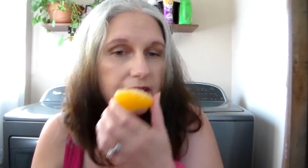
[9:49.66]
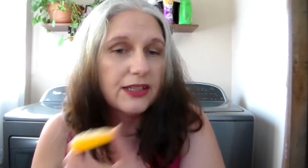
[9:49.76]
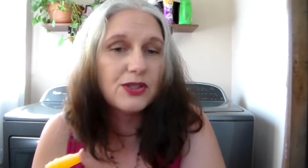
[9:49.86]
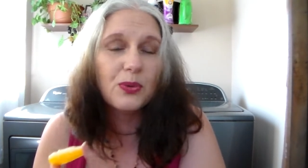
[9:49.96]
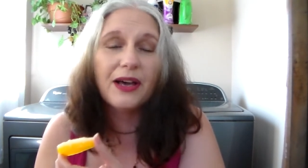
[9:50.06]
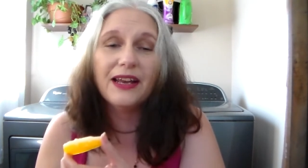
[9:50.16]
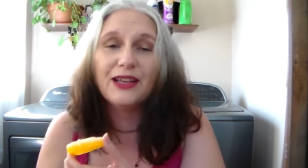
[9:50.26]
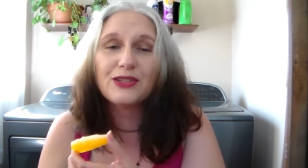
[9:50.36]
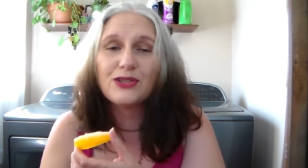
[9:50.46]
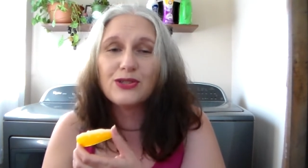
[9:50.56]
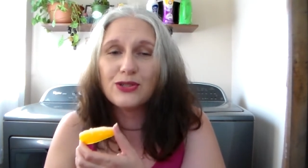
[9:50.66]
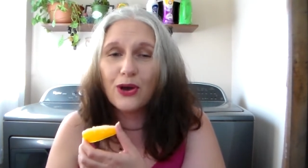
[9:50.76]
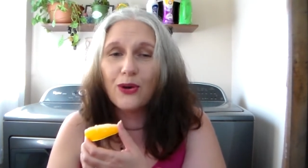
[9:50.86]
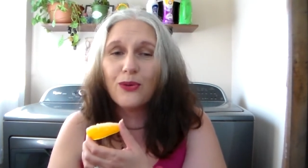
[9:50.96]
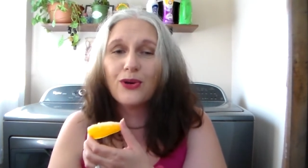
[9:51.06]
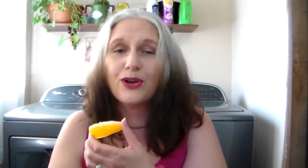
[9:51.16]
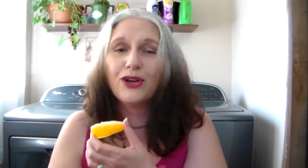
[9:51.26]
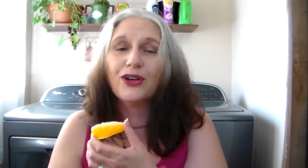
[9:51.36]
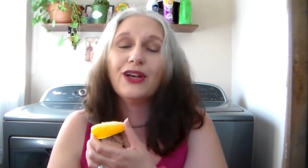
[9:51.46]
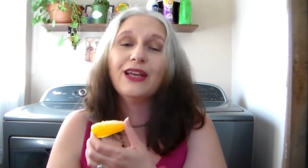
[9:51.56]
This one is so
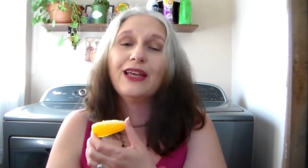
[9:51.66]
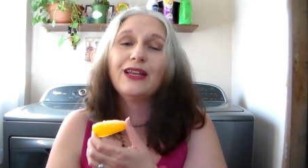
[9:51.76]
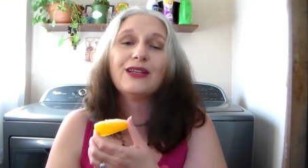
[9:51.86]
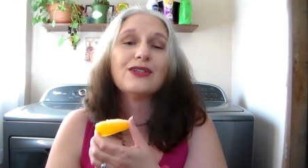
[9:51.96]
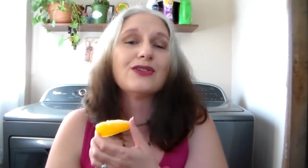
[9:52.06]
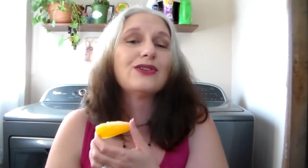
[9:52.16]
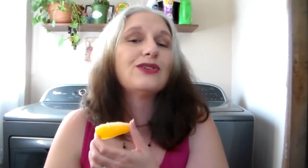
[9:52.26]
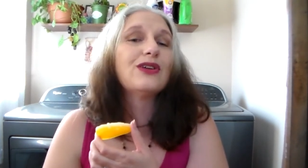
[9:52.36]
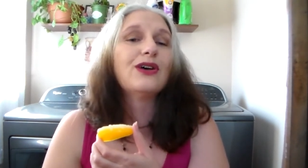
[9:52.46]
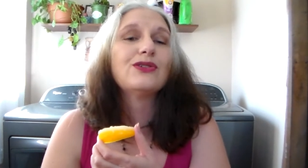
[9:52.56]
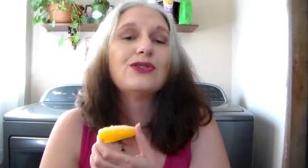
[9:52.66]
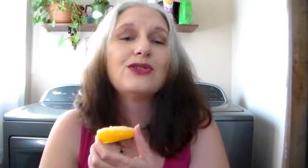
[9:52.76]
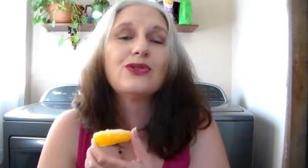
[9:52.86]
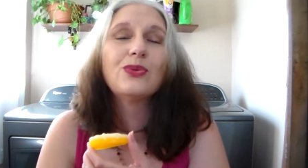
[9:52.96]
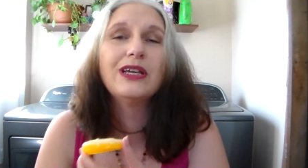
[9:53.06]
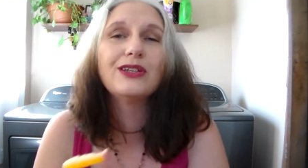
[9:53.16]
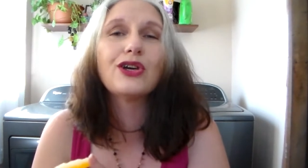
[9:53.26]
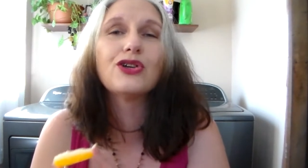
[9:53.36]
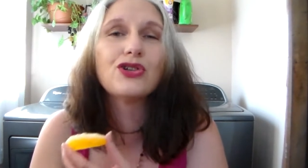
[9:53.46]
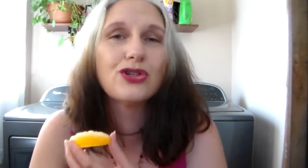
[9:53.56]
good. It is a
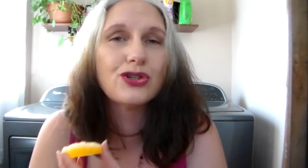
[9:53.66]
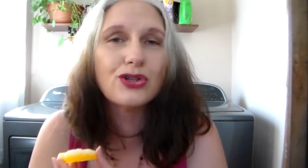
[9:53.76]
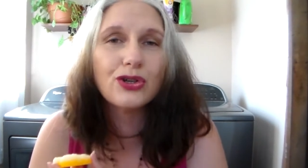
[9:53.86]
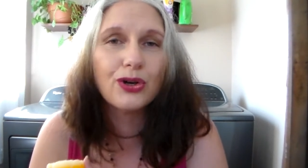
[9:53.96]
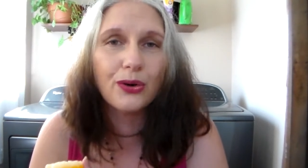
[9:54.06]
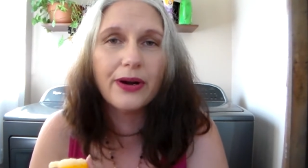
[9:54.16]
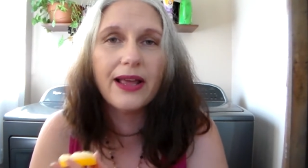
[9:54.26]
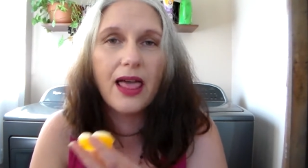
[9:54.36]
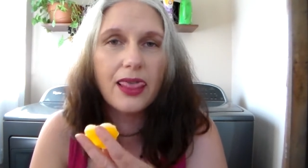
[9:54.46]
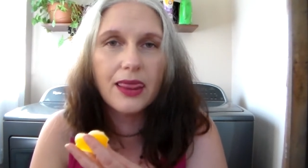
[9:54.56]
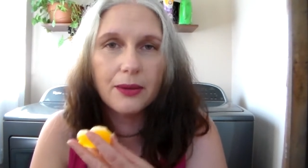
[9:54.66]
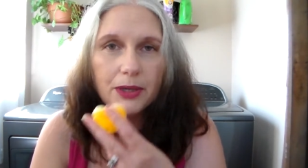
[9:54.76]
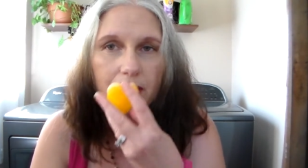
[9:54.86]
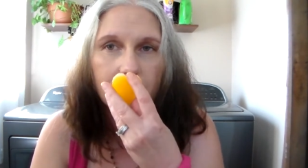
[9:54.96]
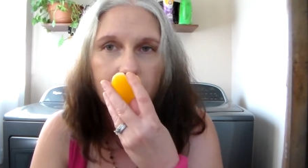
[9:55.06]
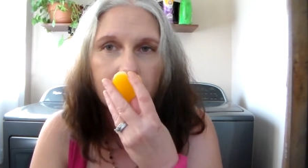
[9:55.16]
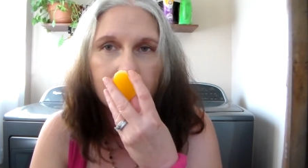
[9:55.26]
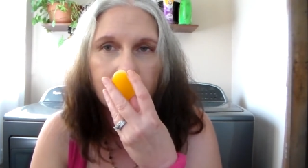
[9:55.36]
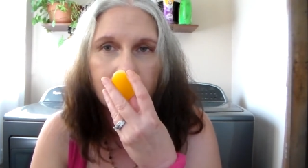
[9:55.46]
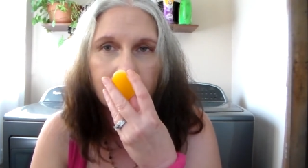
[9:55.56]
sweet, sugary lemon.